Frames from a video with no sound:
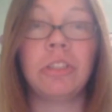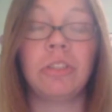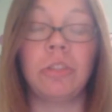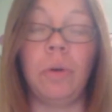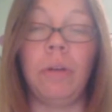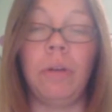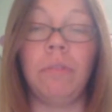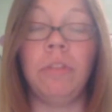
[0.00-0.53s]

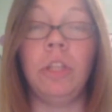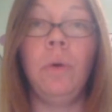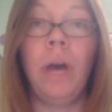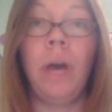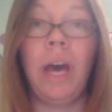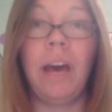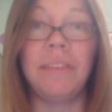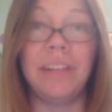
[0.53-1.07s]
So if you
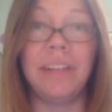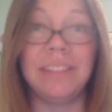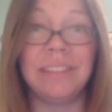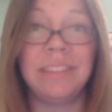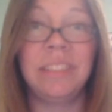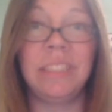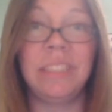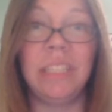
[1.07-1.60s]
have a
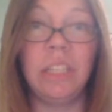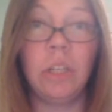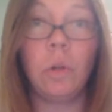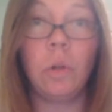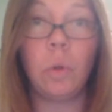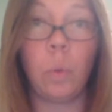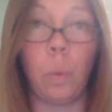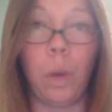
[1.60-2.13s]

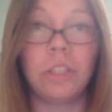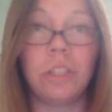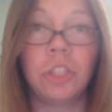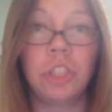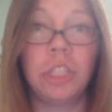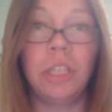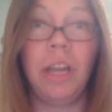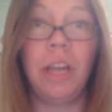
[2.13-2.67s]
single
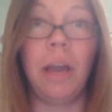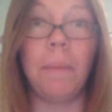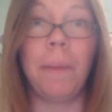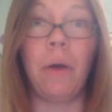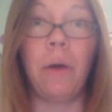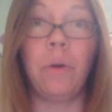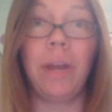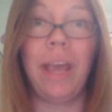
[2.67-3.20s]
question
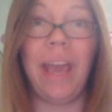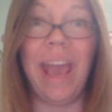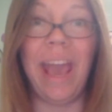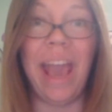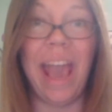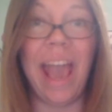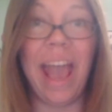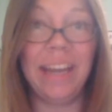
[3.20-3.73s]
about
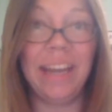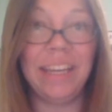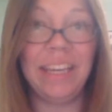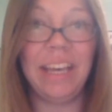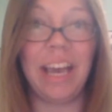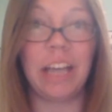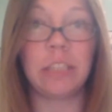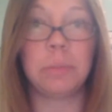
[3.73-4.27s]

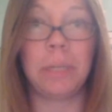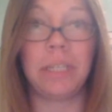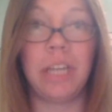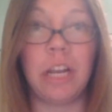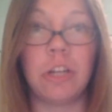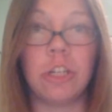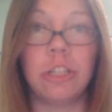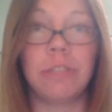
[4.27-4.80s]
any
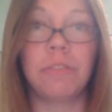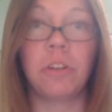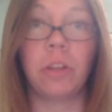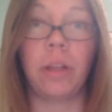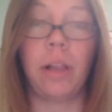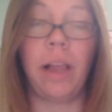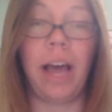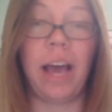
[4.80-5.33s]
expectations for
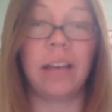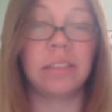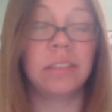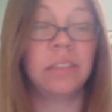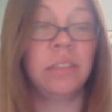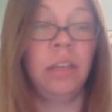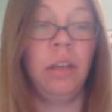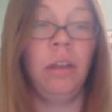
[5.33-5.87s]
the
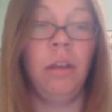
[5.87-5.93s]
class,